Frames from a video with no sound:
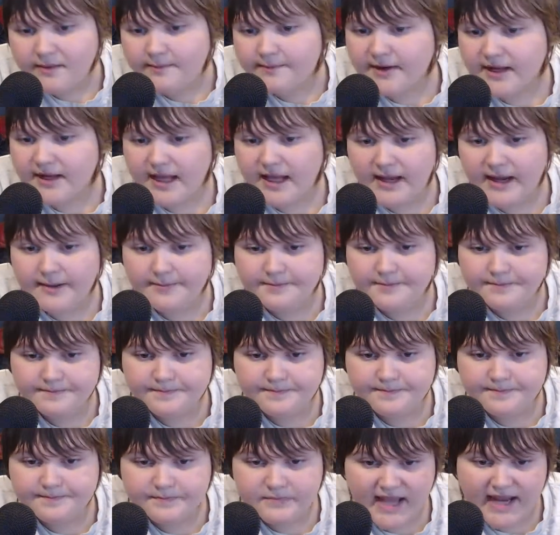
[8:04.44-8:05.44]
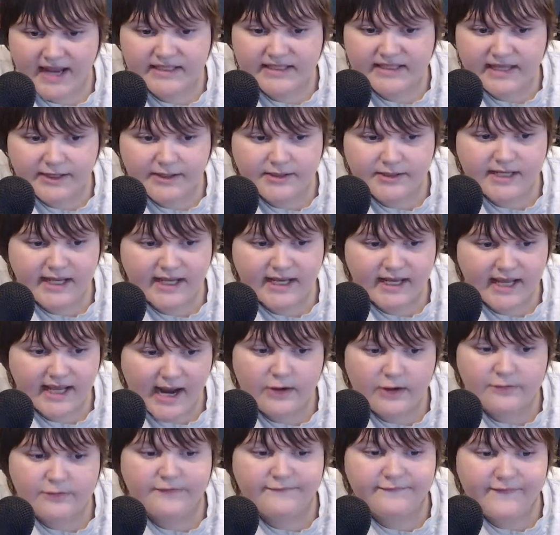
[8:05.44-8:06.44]
But yep, that's how you take
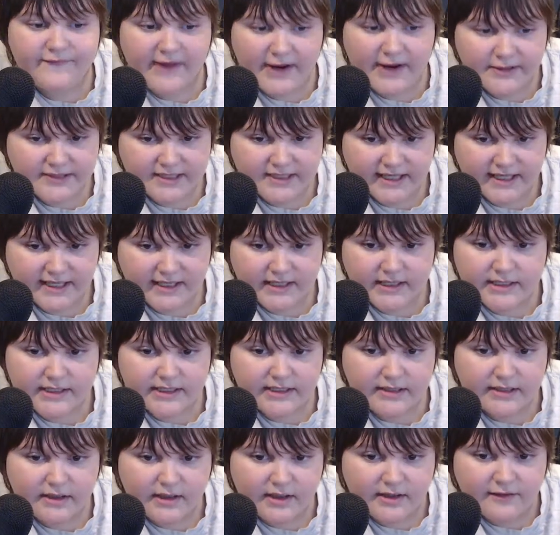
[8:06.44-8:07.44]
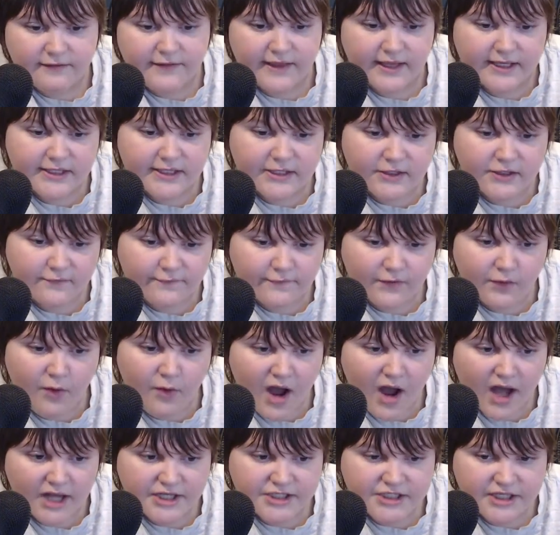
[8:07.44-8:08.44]
care of a fire skink. Thank you for
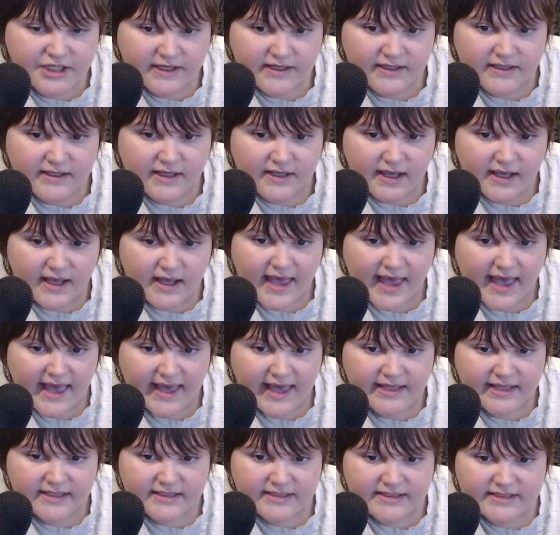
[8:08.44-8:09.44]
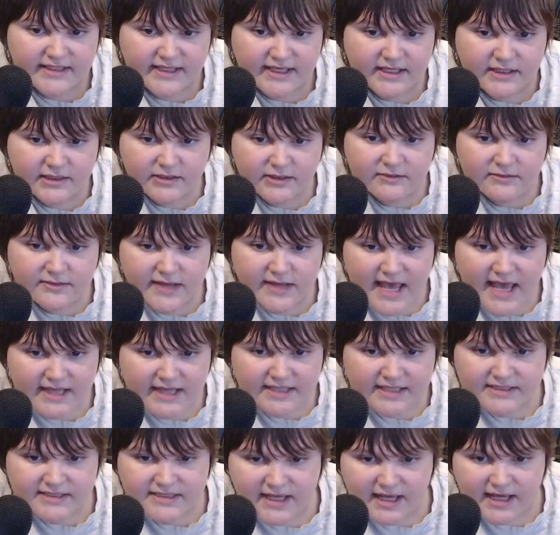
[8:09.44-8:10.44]
watching, and see you
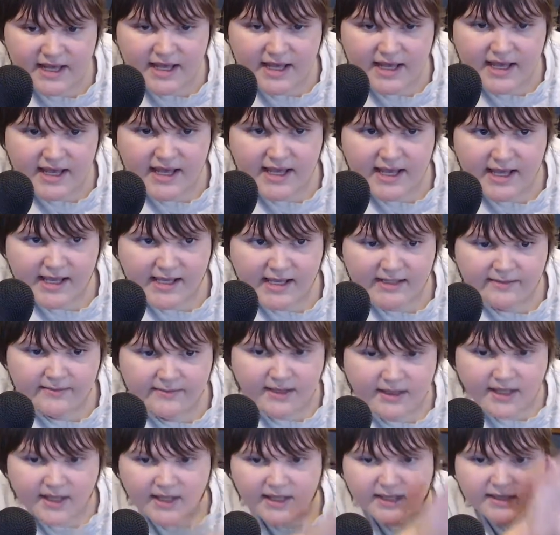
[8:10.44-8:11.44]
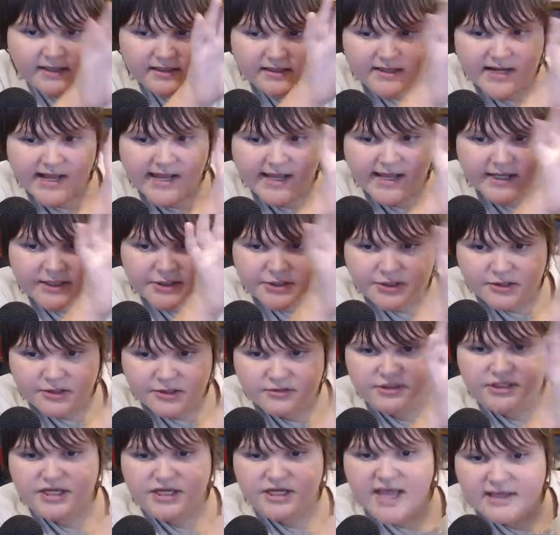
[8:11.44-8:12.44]
next time. Nature
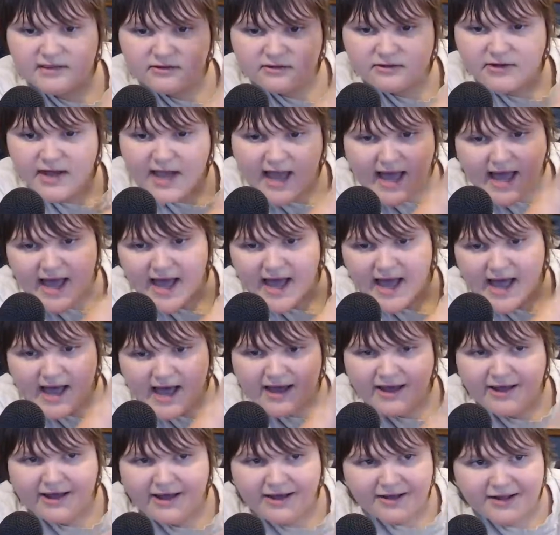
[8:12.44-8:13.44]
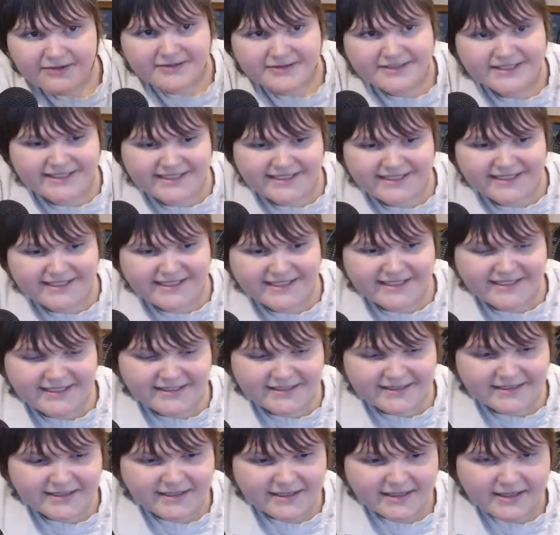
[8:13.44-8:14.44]
Channel out.
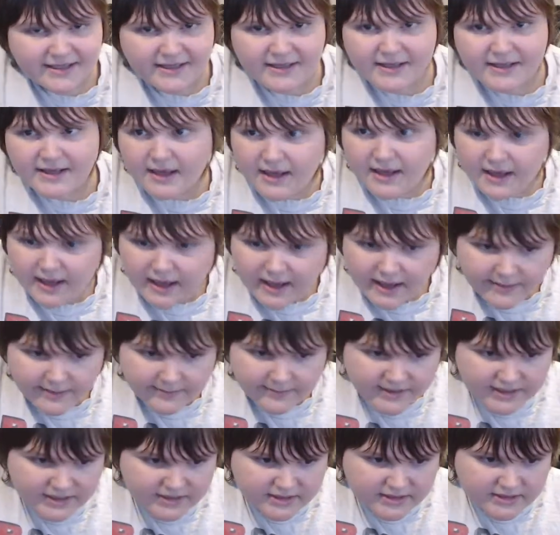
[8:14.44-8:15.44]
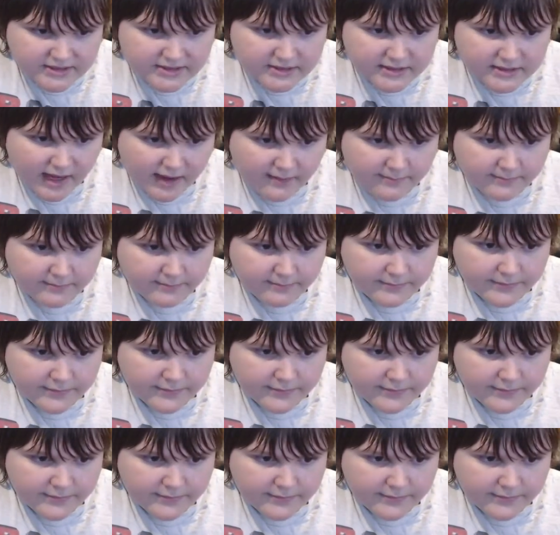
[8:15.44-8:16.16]
Let me just stop.